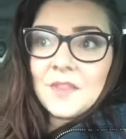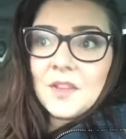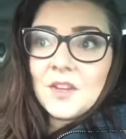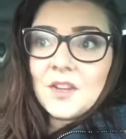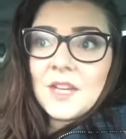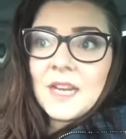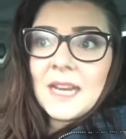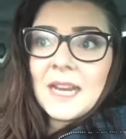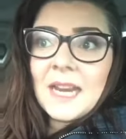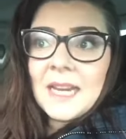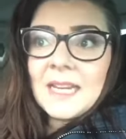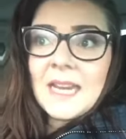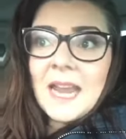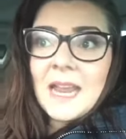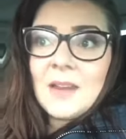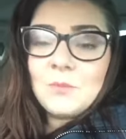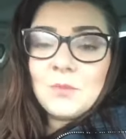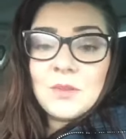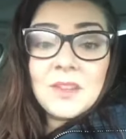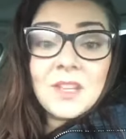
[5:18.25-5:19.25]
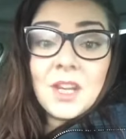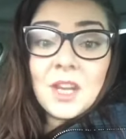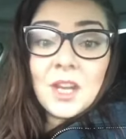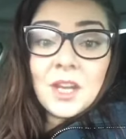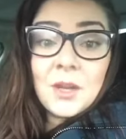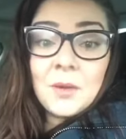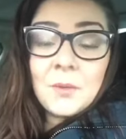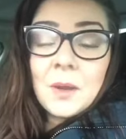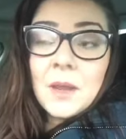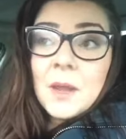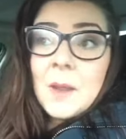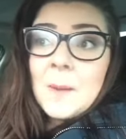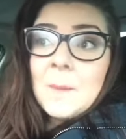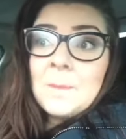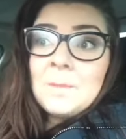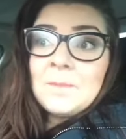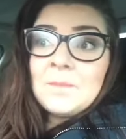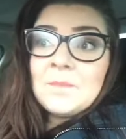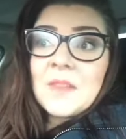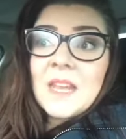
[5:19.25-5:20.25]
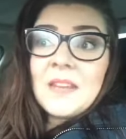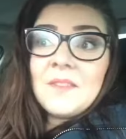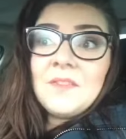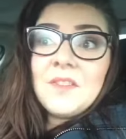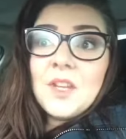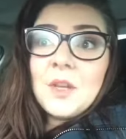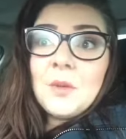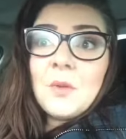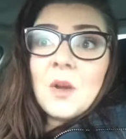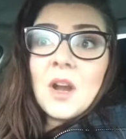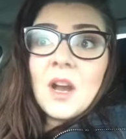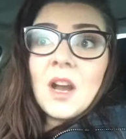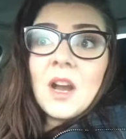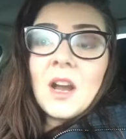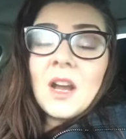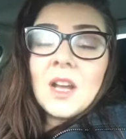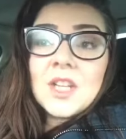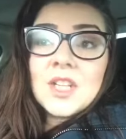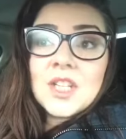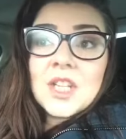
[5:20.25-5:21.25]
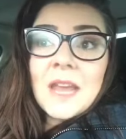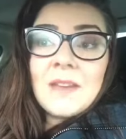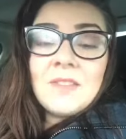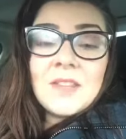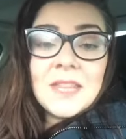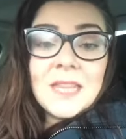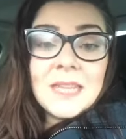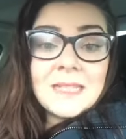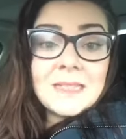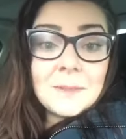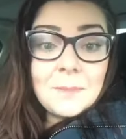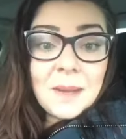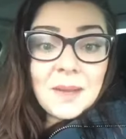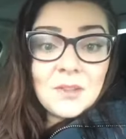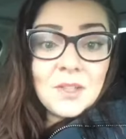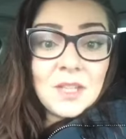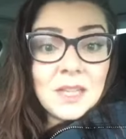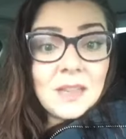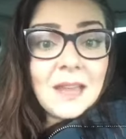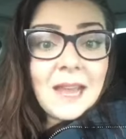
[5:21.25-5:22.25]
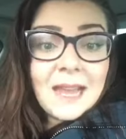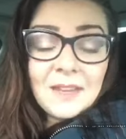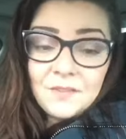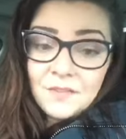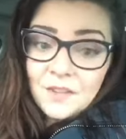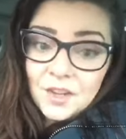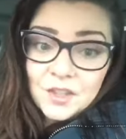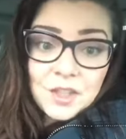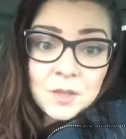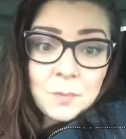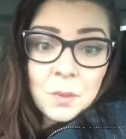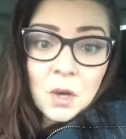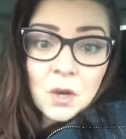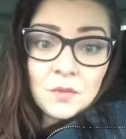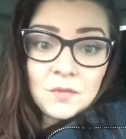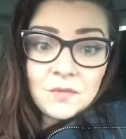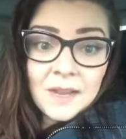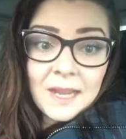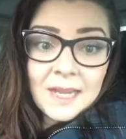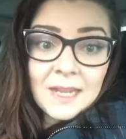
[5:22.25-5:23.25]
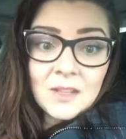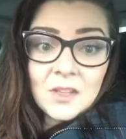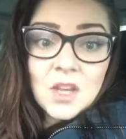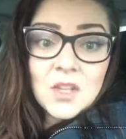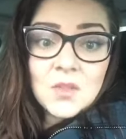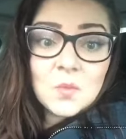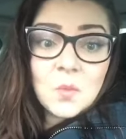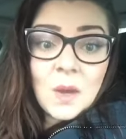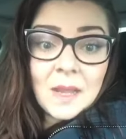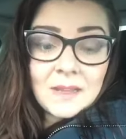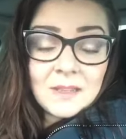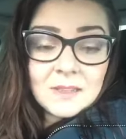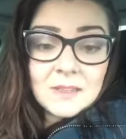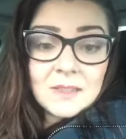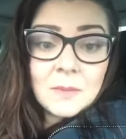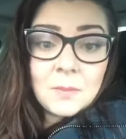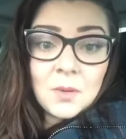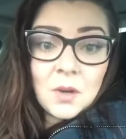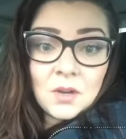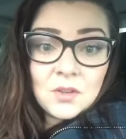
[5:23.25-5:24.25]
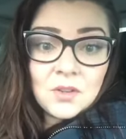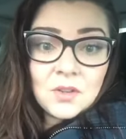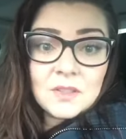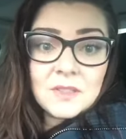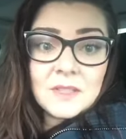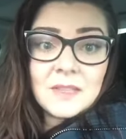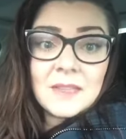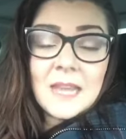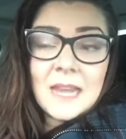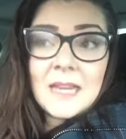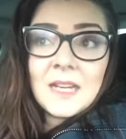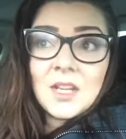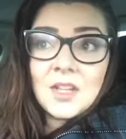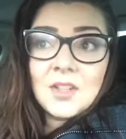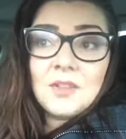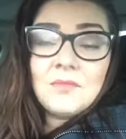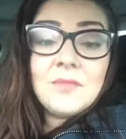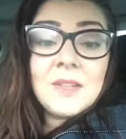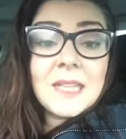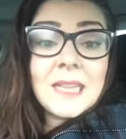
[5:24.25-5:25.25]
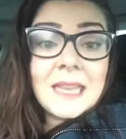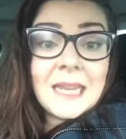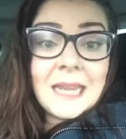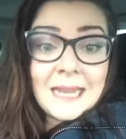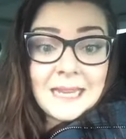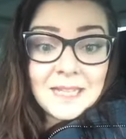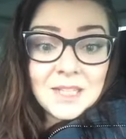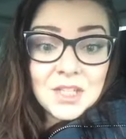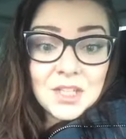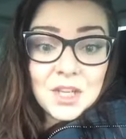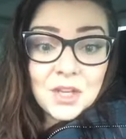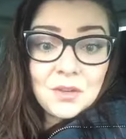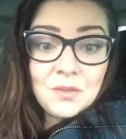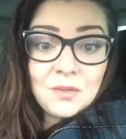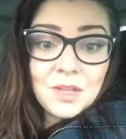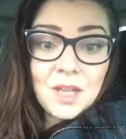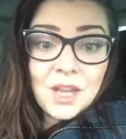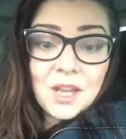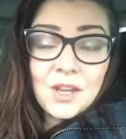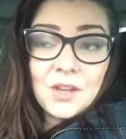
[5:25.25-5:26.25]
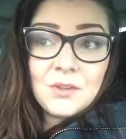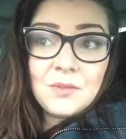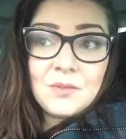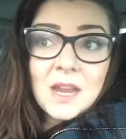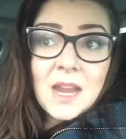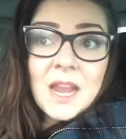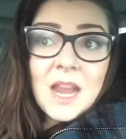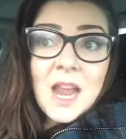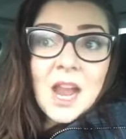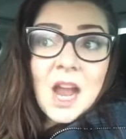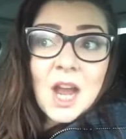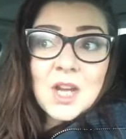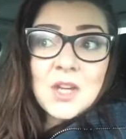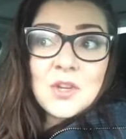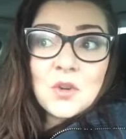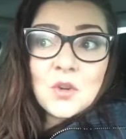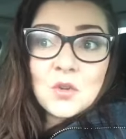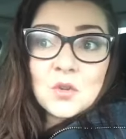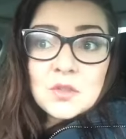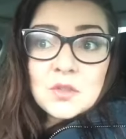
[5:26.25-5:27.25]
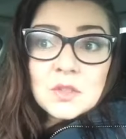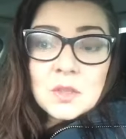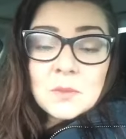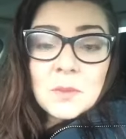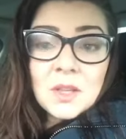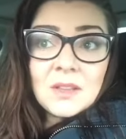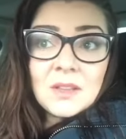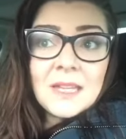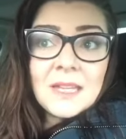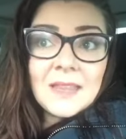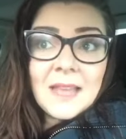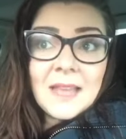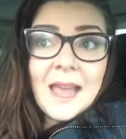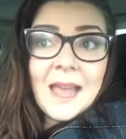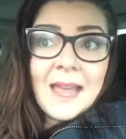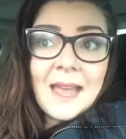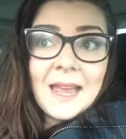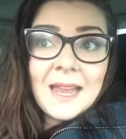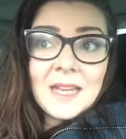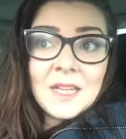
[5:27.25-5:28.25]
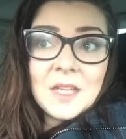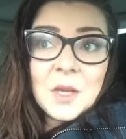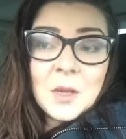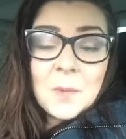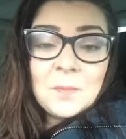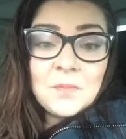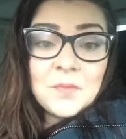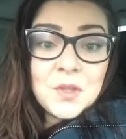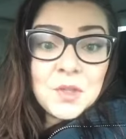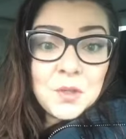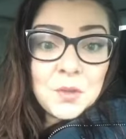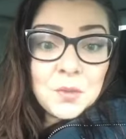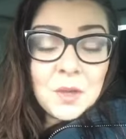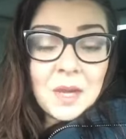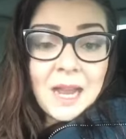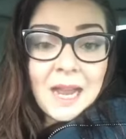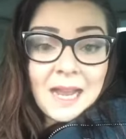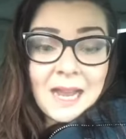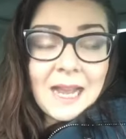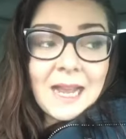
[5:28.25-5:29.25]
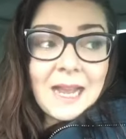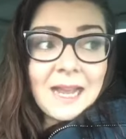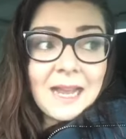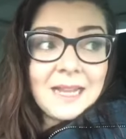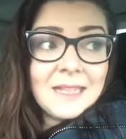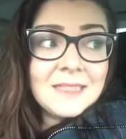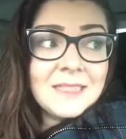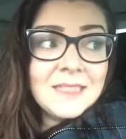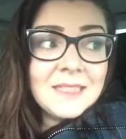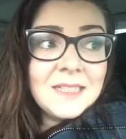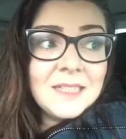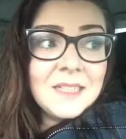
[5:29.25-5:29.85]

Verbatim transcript: They're going to connect with you if you are sharing things about your life on your profile as well as the products and they're going to relate to you and ultimately then you can